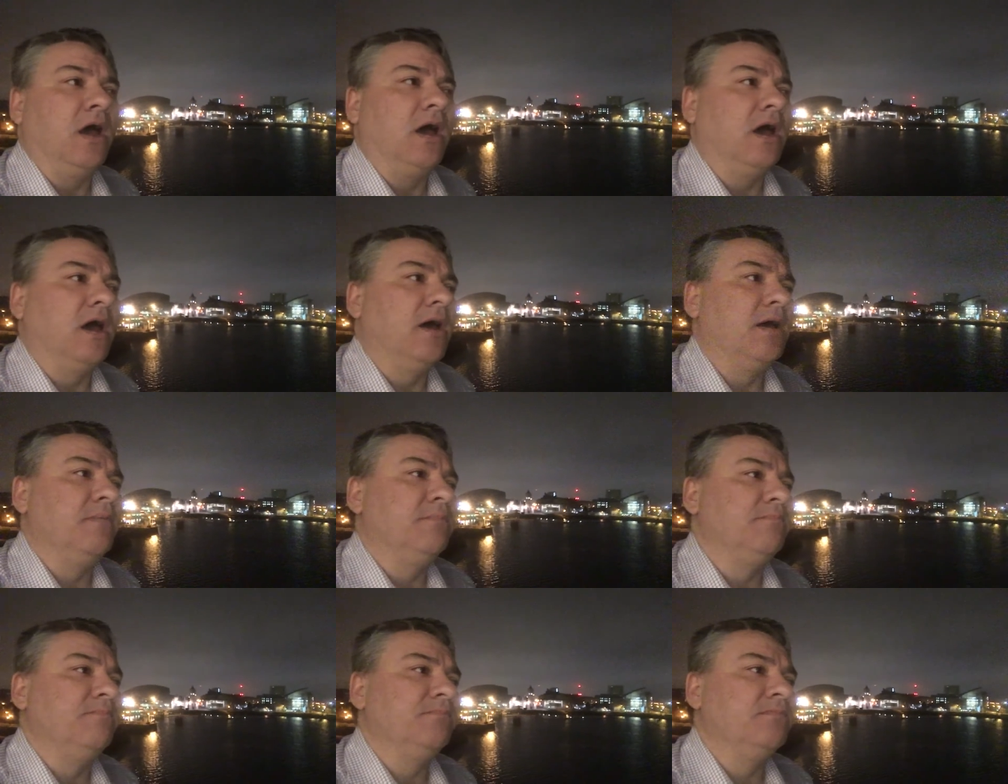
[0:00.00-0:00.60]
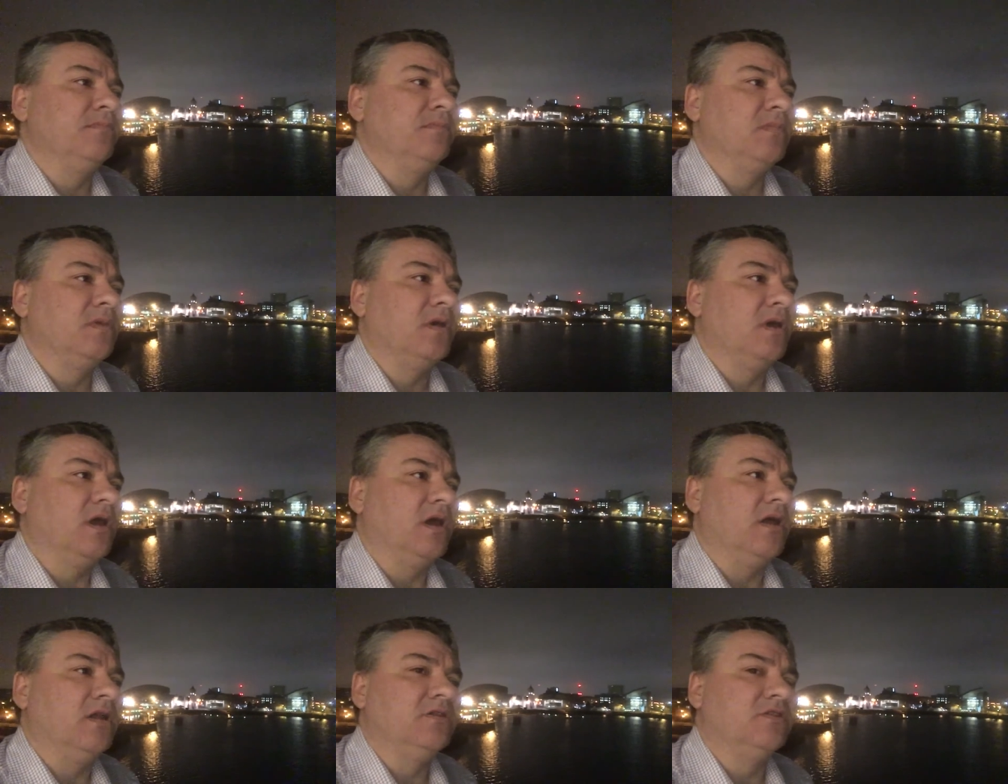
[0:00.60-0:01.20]
um,
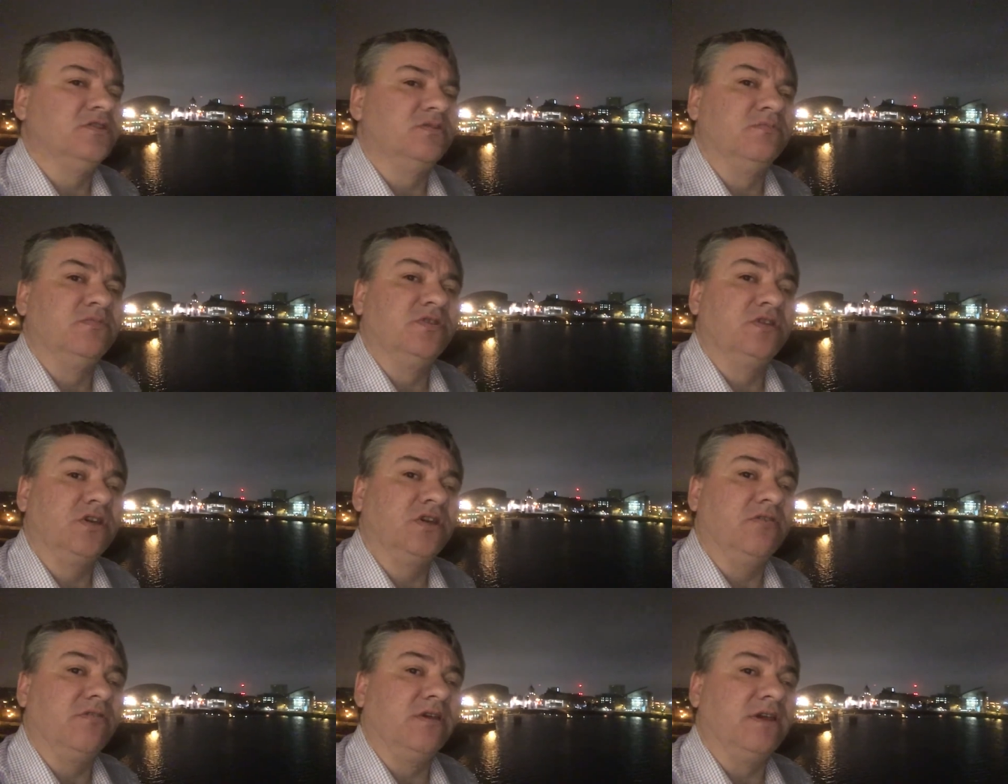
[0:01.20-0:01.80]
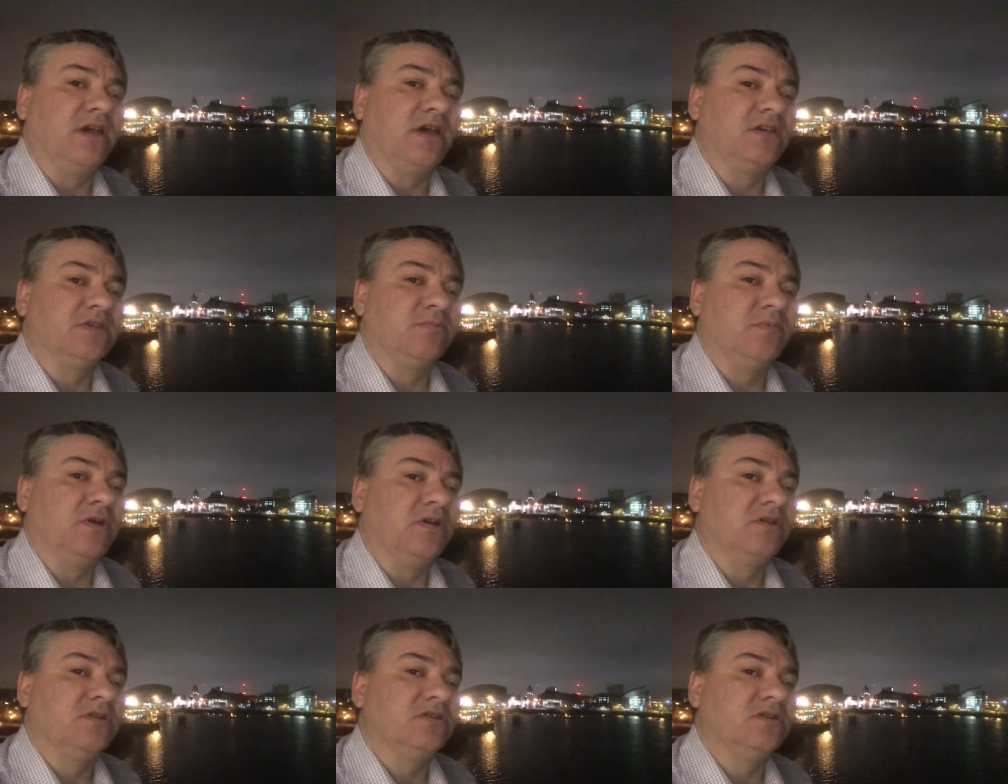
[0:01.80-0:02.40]
and some security
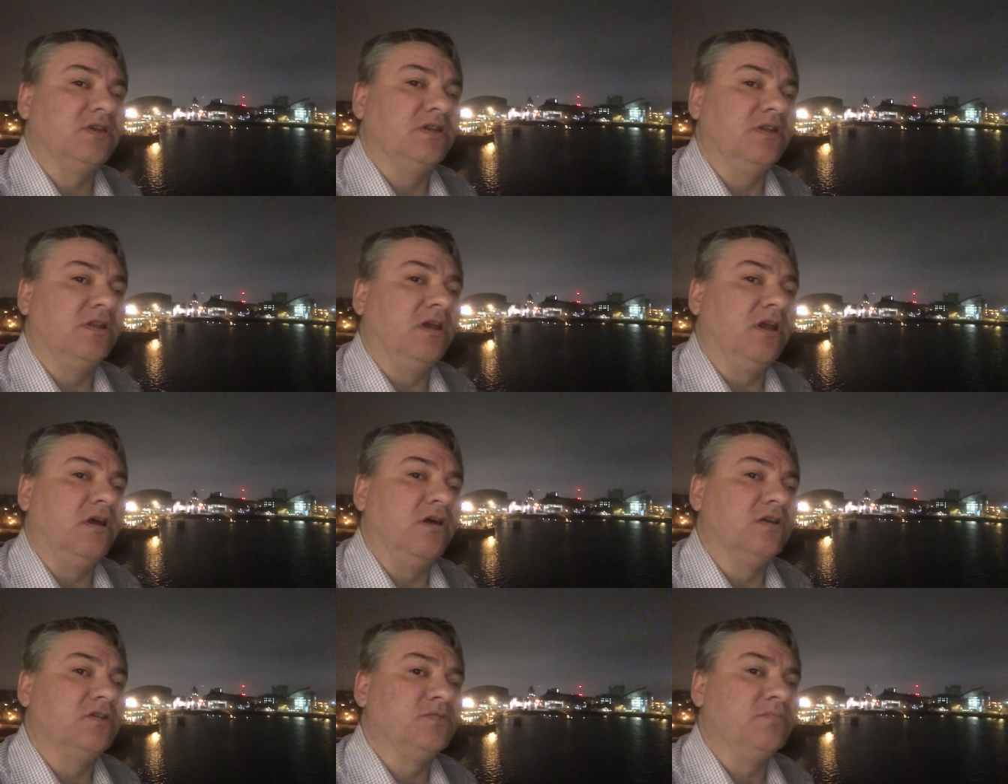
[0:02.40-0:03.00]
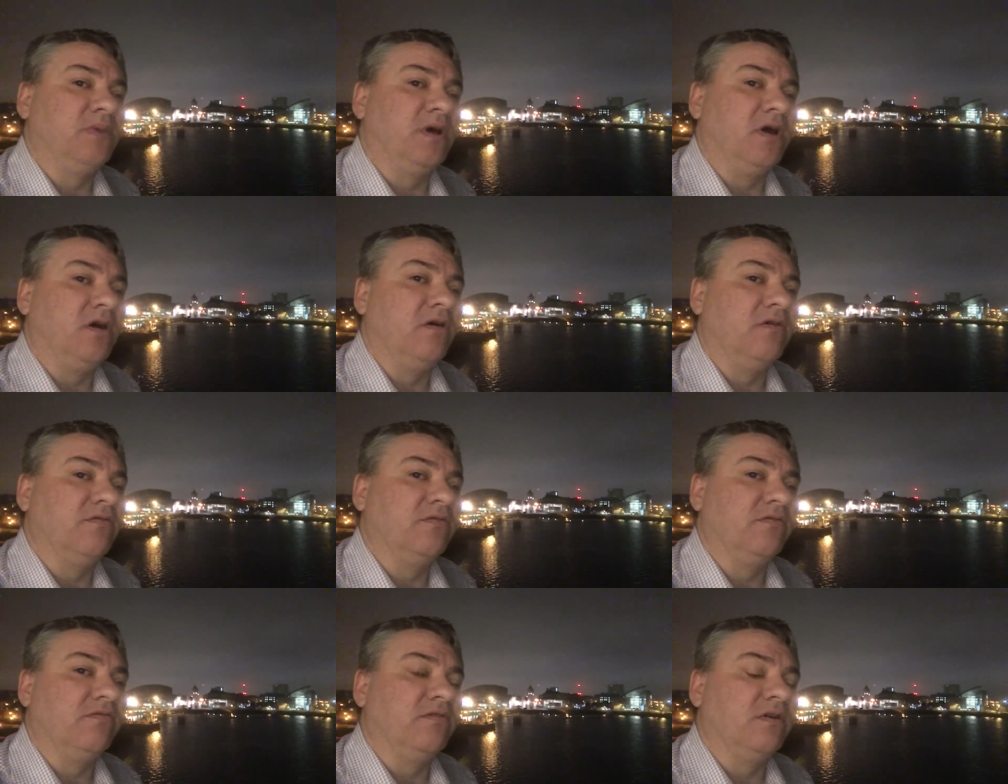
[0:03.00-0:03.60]
experts, and a large
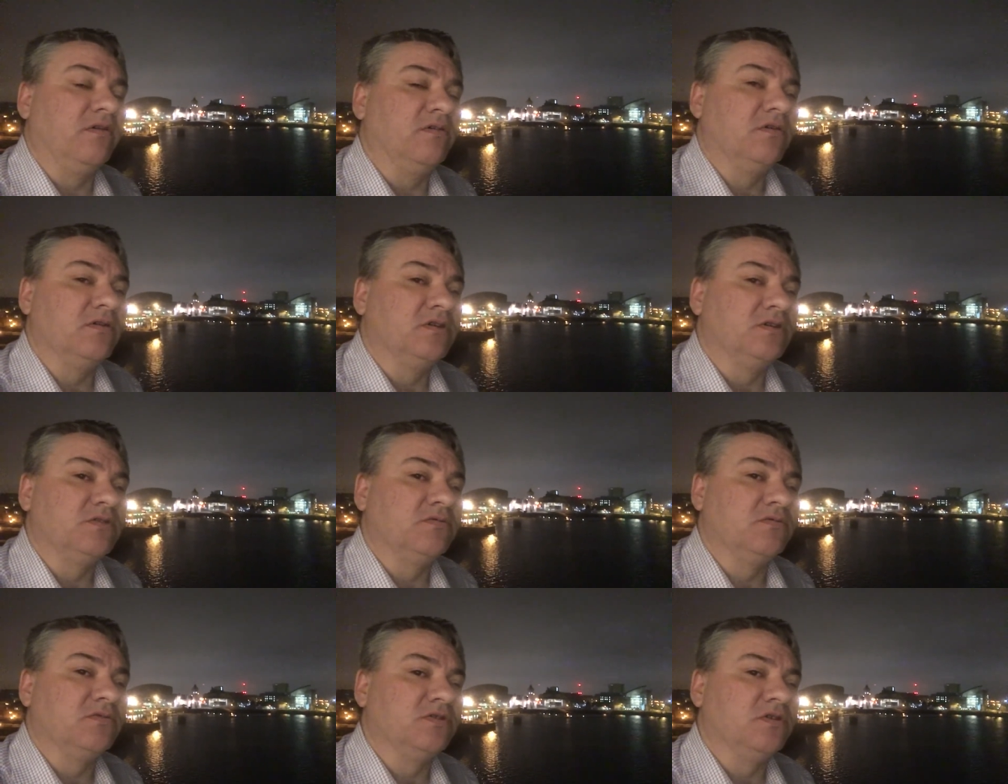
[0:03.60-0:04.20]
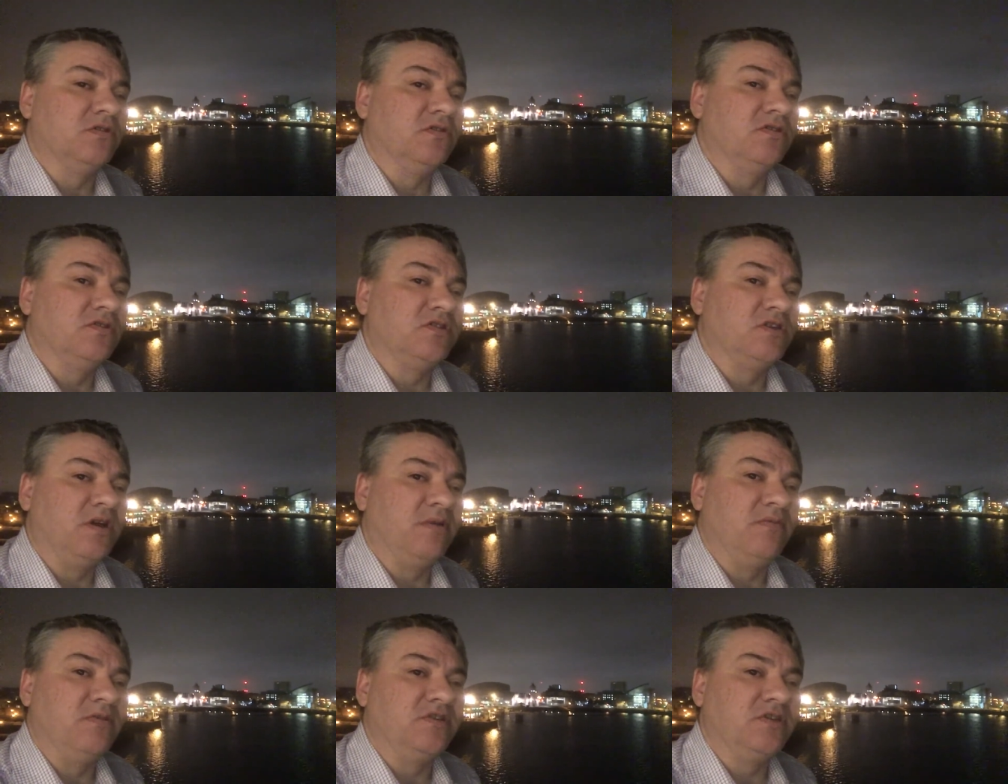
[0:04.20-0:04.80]
part of the focus was on
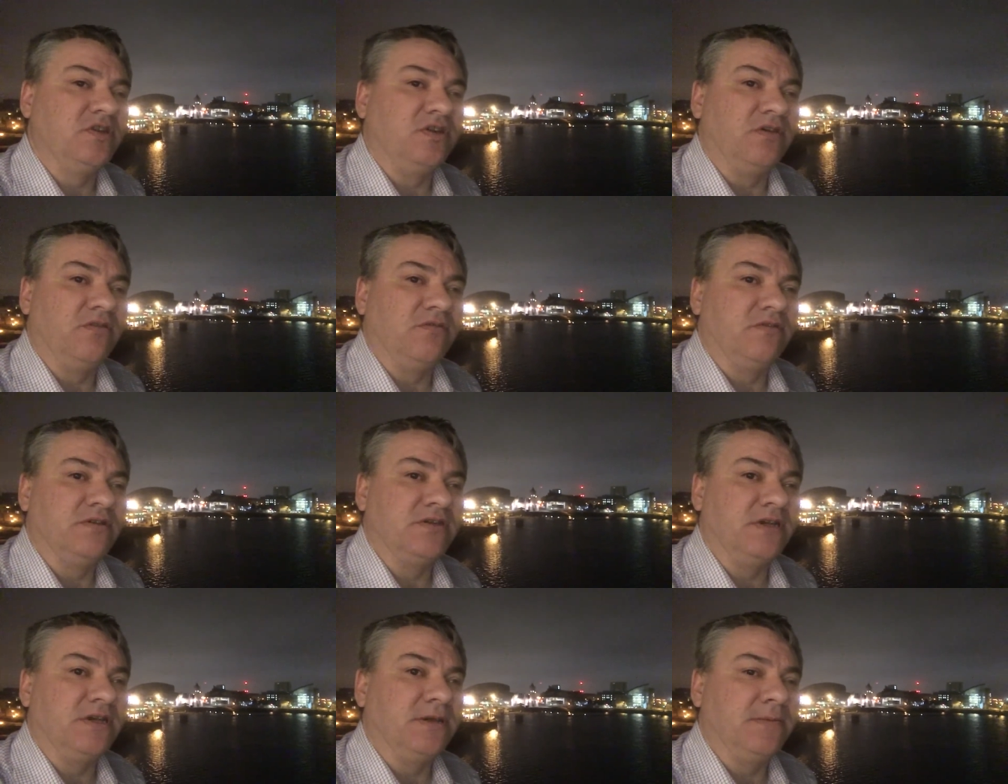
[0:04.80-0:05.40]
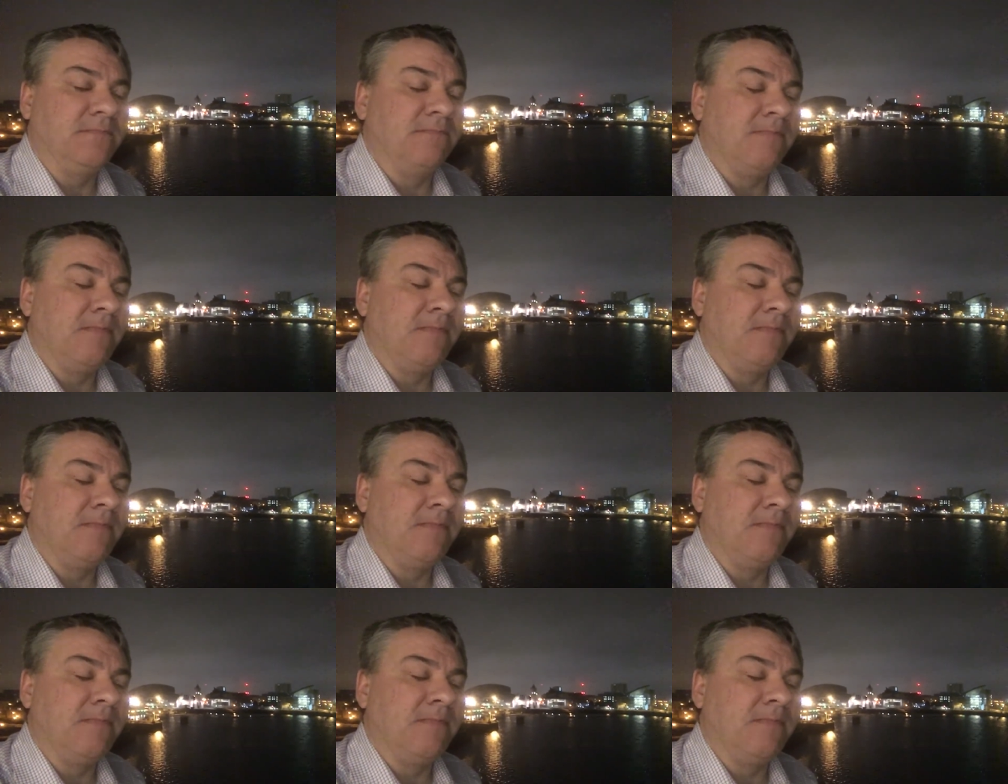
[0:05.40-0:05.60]
cybersecurity.